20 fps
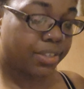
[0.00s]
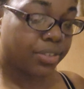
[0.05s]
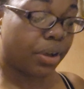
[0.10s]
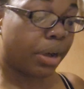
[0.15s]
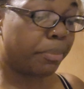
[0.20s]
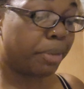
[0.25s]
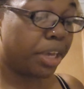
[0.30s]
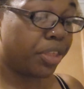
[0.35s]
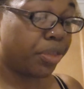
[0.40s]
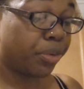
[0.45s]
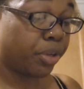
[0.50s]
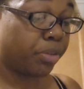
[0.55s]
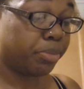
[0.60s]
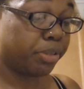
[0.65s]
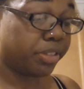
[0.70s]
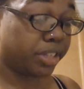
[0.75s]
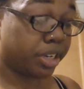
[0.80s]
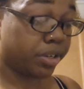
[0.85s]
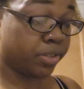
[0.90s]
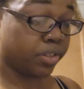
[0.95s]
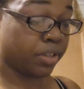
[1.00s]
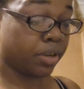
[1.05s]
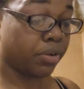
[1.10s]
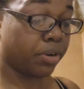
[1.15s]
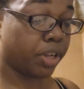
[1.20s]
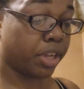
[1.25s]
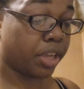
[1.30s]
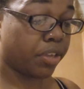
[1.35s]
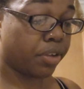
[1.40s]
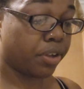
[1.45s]
So I made 3 potatoes all
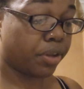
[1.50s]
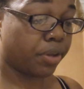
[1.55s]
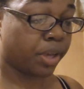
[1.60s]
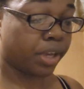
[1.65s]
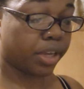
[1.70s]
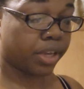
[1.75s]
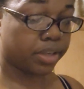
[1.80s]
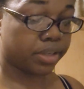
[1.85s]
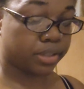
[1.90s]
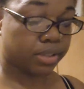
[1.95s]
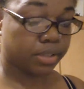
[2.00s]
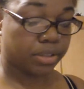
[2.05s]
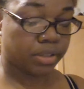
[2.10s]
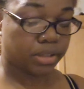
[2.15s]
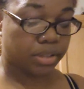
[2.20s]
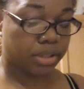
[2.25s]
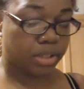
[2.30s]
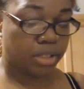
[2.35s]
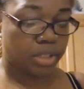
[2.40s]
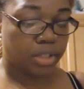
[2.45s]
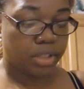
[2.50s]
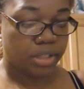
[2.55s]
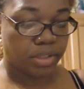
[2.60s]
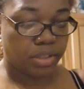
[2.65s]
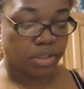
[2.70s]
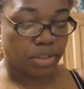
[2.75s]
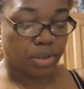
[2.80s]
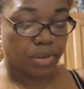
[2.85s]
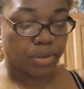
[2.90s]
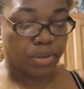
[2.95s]
together, you guys.
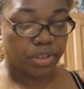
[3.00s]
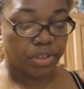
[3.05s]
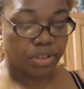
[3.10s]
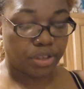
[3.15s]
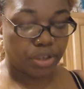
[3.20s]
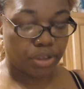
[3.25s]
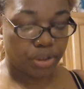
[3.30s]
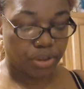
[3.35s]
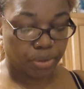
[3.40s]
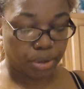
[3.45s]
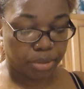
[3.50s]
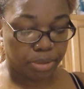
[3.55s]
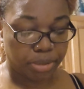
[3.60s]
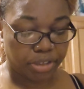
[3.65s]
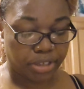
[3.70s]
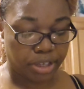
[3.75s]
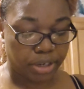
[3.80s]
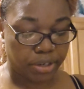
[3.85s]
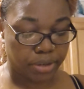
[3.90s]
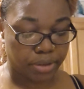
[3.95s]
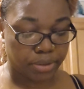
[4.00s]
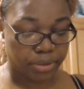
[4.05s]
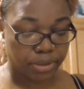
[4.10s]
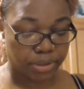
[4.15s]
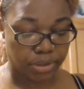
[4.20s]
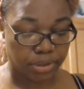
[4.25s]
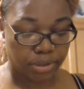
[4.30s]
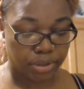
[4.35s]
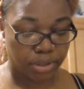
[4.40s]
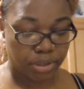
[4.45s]
So it's 3
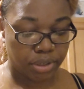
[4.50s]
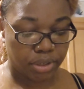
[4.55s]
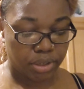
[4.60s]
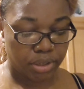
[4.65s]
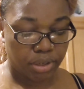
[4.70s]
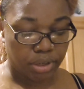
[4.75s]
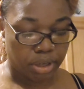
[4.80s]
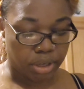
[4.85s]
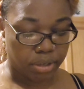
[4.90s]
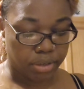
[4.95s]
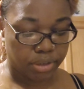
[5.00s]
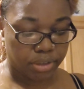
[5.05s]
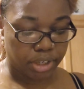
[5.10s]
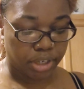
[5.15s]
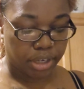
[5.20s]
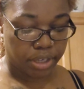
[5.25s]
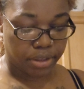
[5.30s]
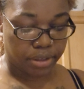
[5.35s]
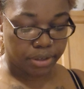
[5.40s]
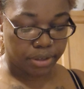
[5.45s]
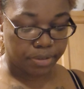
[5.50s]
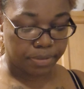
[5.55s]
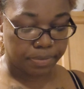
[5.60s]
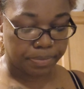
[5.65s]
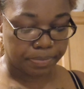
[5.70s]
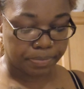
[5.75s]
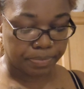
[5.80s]
potatoes all together.